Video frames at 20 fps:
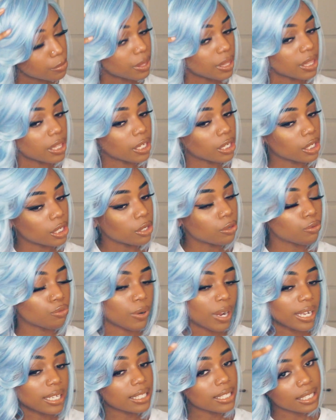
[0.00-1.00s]
The
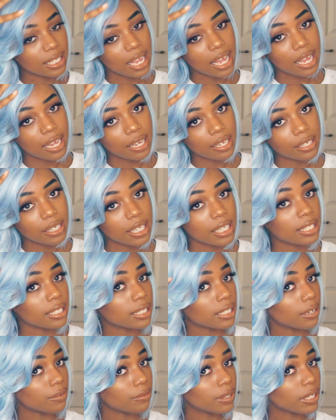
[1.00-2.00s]
right side is
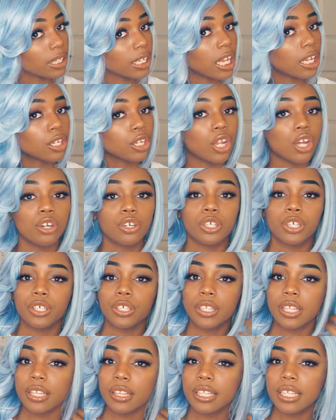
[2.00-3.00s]
definitely a lot longer
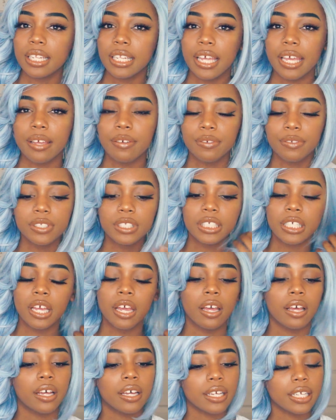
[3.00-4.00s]
than the left,
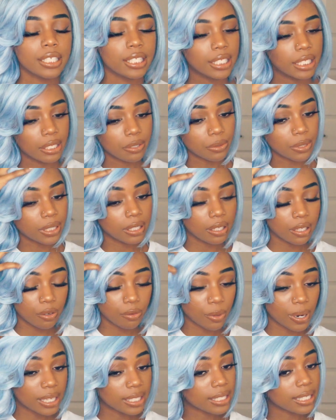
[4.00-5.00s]
considering the
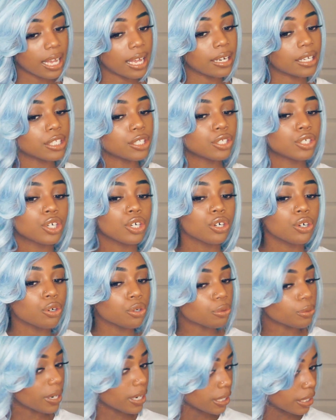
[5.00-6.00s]
right side is curled
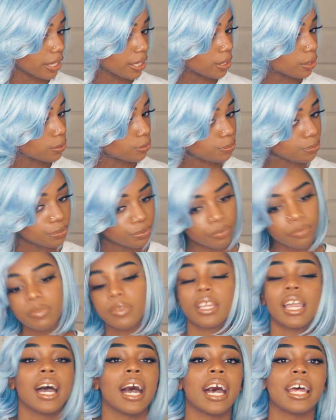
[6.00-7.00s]
right now.
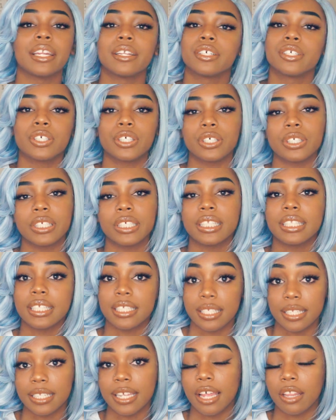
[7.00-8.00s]
I didn't curl it.
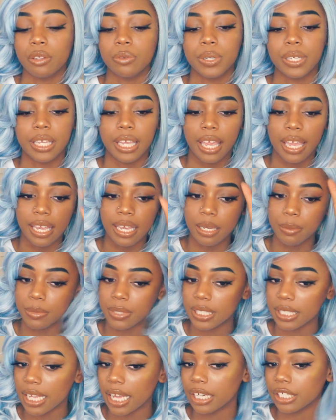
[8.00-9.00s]
This is how the wig came.
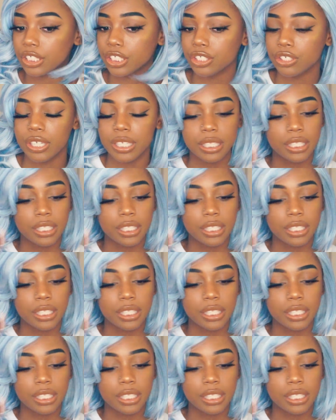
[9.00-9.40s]
This side is straight.